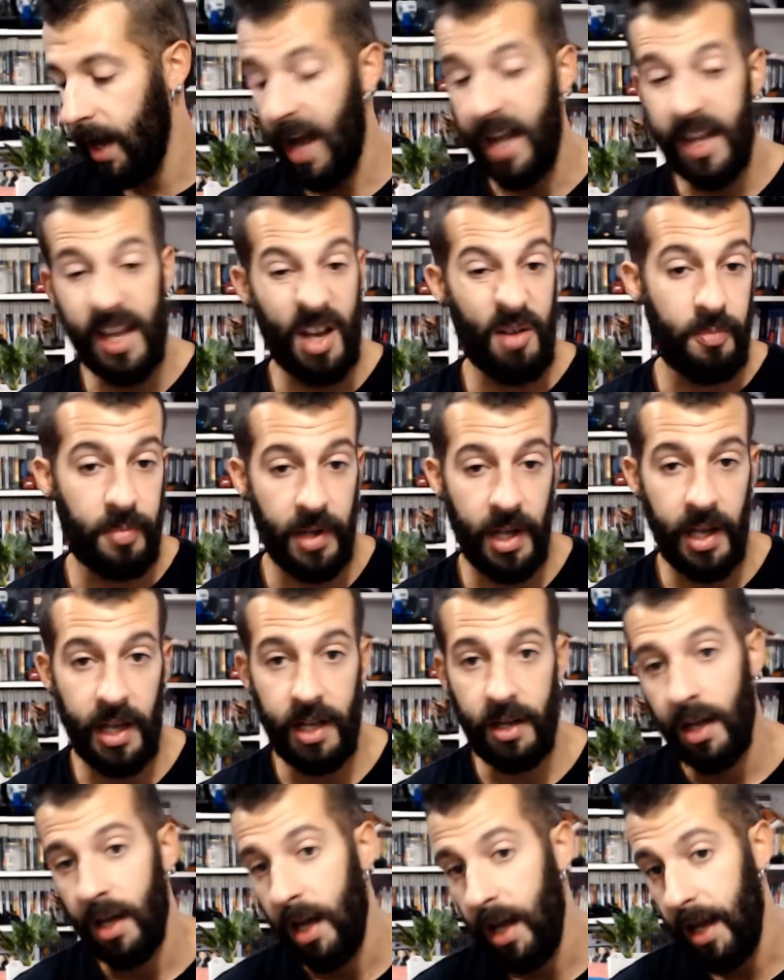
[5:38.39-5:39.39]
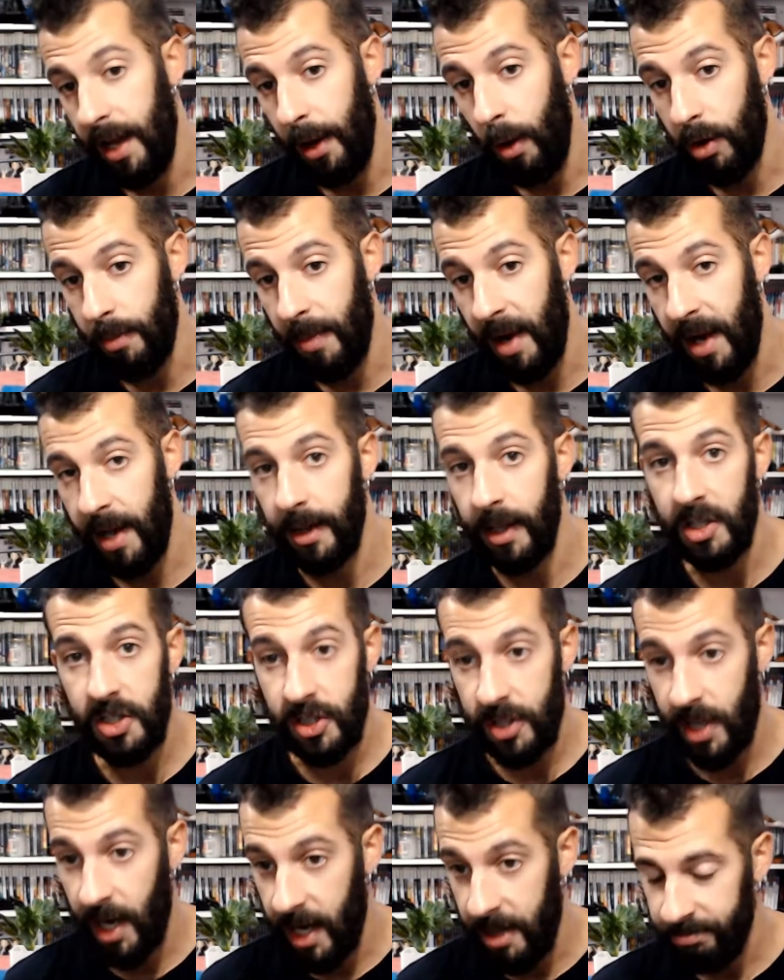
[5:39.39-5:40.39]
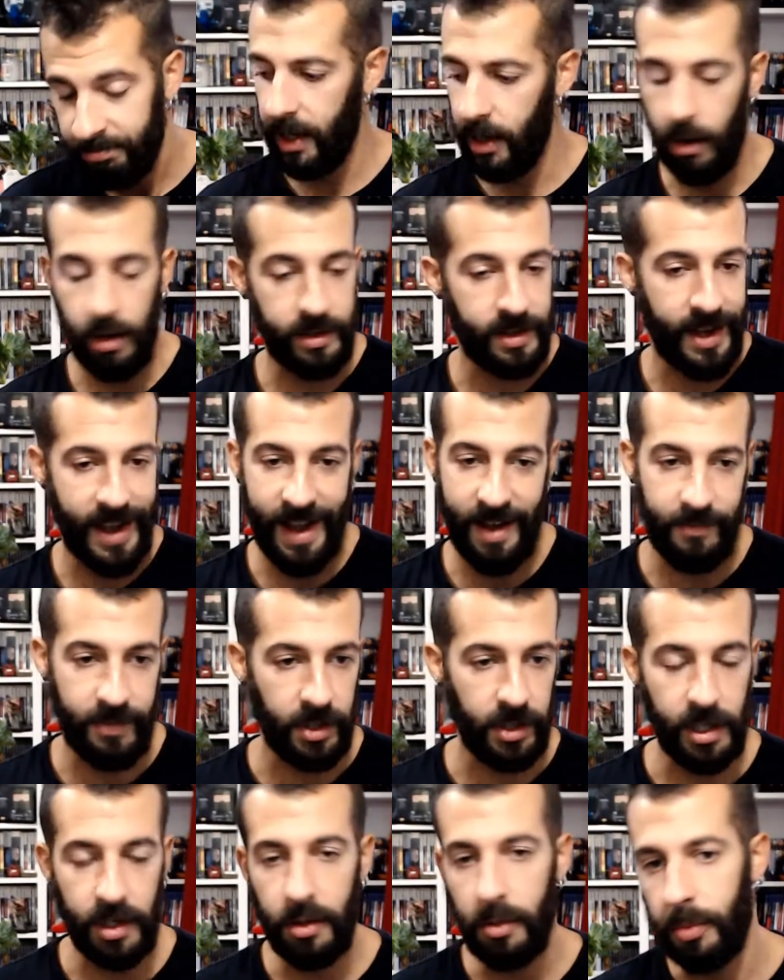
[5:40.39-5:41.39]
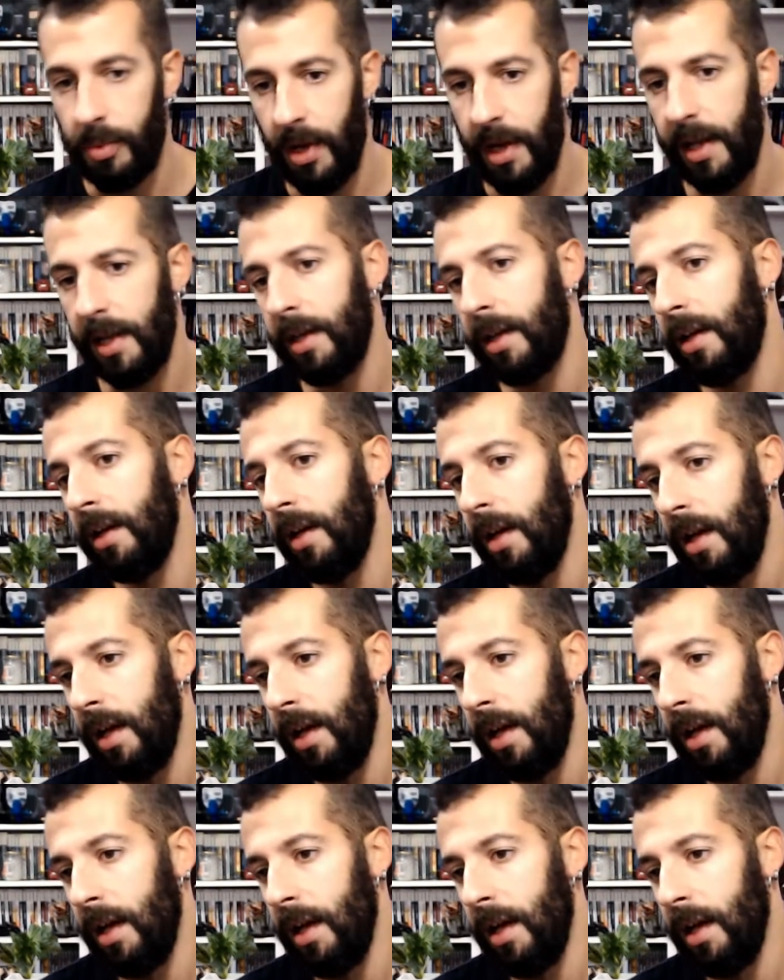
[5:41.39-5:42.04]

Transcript: I can play on my lunchtime, on every little break,